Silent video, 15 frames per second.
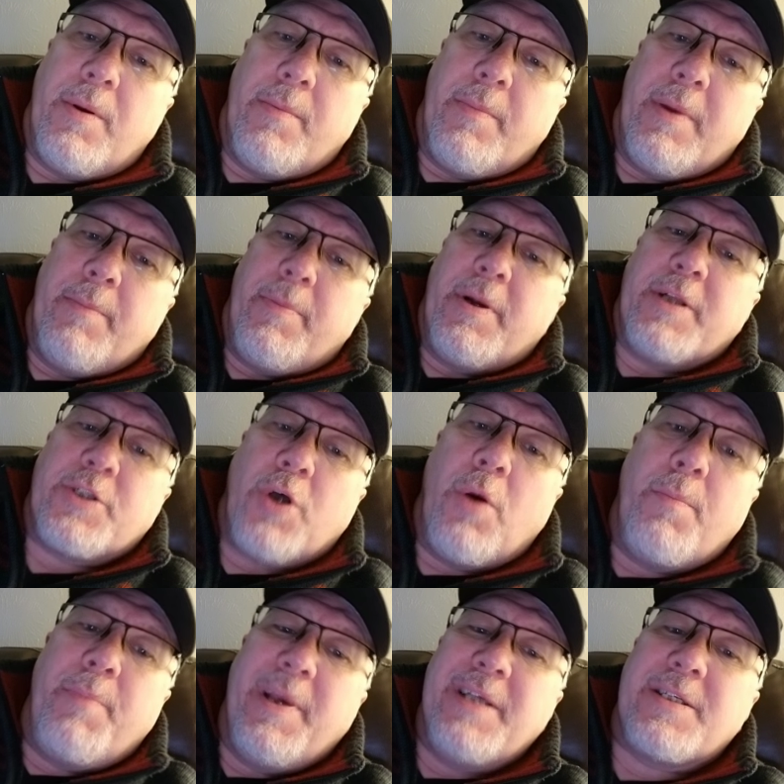but it's all
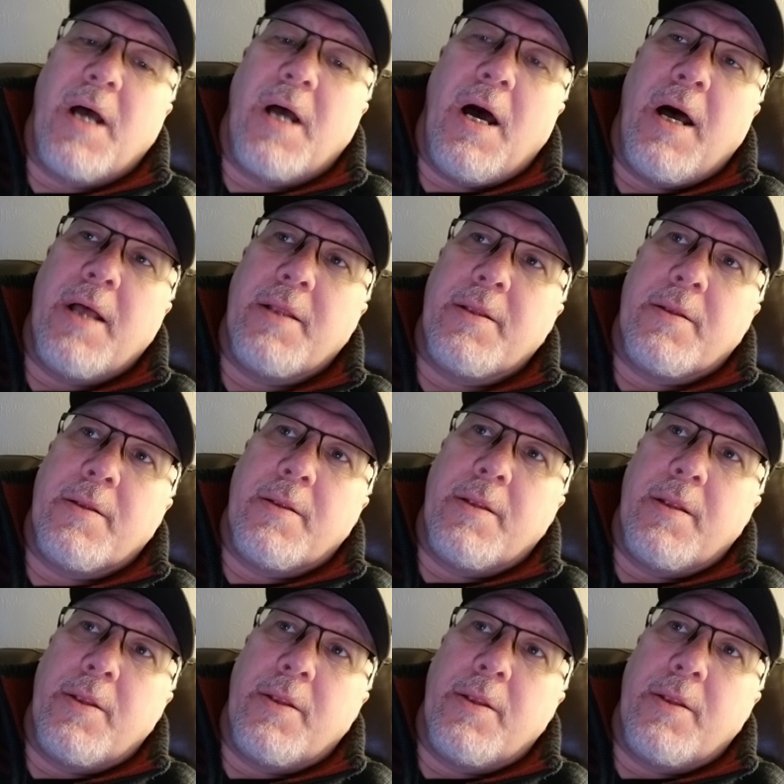based on